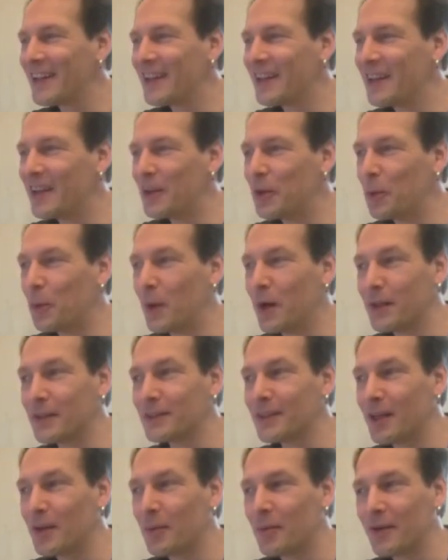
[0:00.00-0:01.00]
the ones
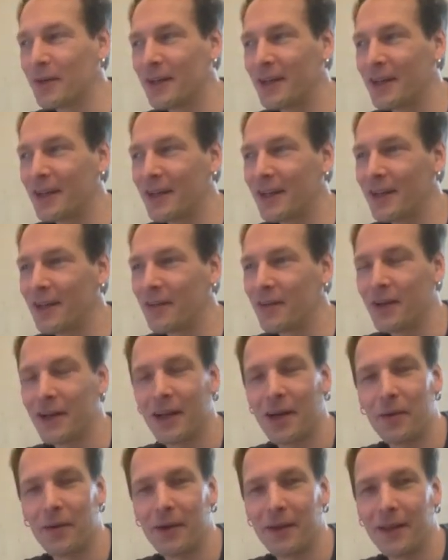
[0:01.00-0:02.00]
I play every
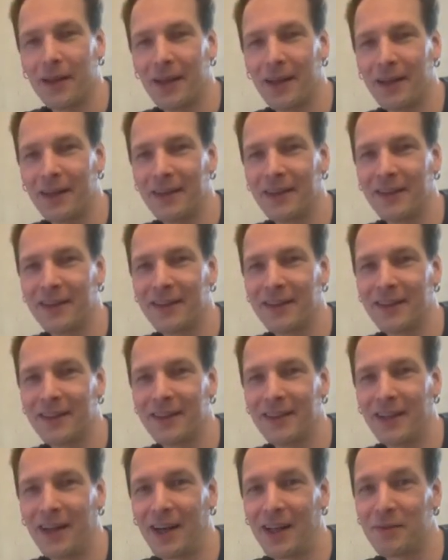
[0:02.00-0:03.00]
now and then,
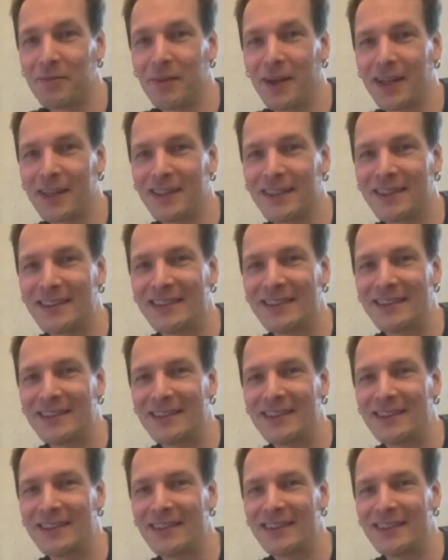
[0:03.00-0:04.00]
that it makes it
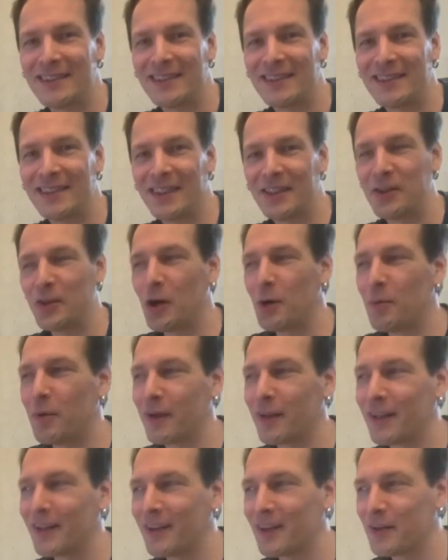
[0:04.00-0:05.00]
that
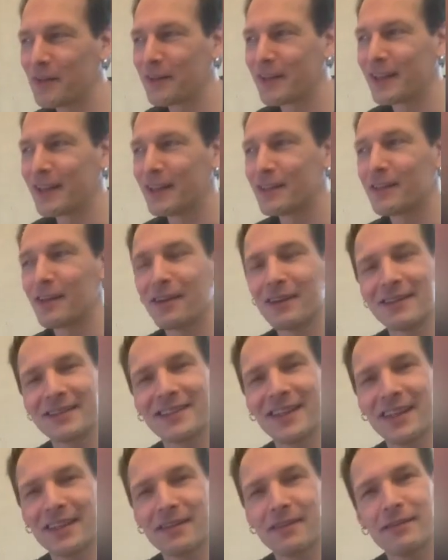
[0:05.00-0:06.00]
nobody of the guitars
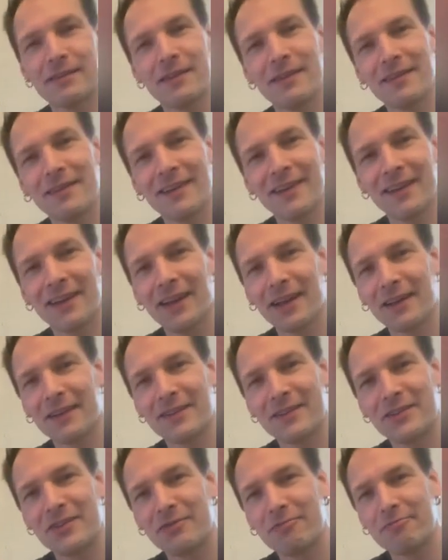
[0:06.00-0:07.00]
gets like
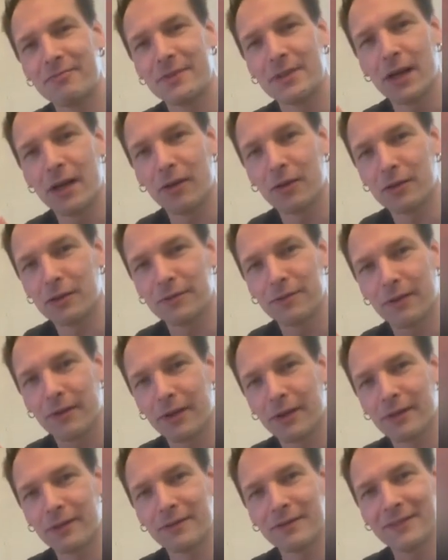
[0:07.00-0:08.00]
jealous for
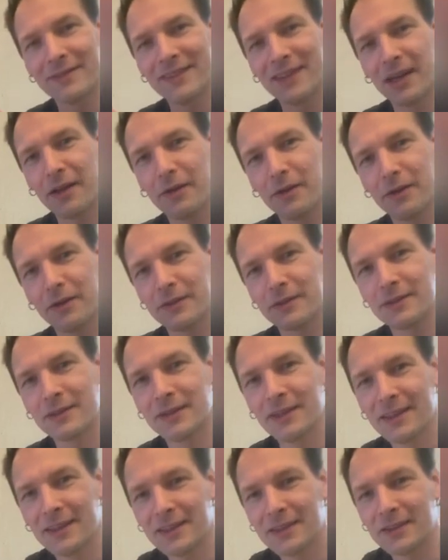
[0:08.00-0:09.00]
the others.
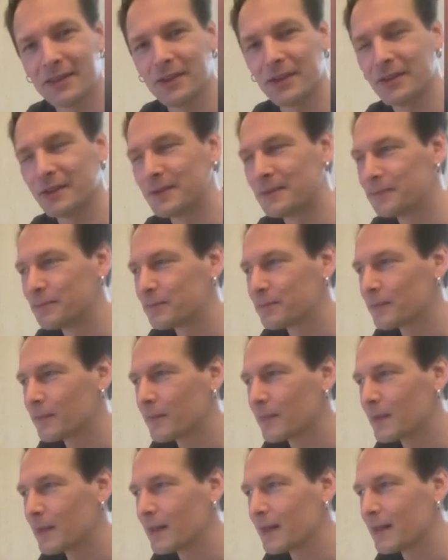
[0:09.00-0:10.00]
So
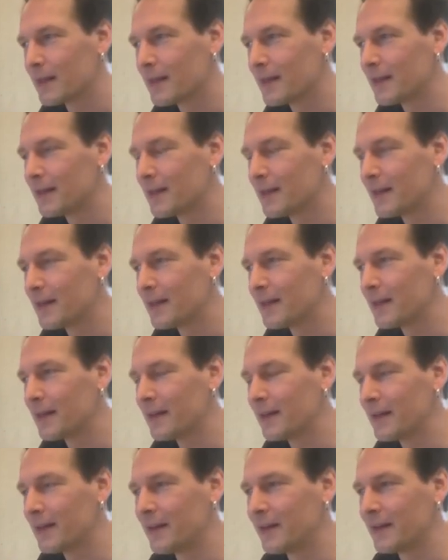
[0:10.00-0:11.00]

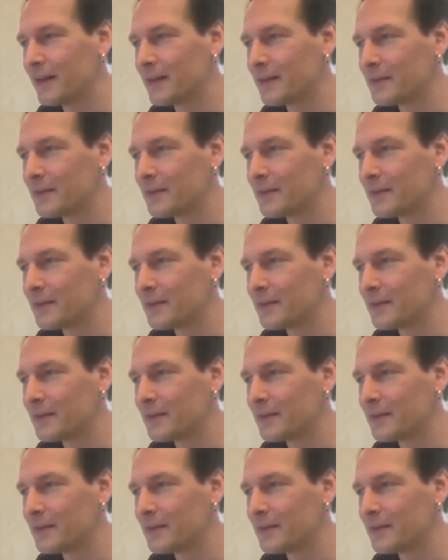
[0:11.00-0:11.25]
I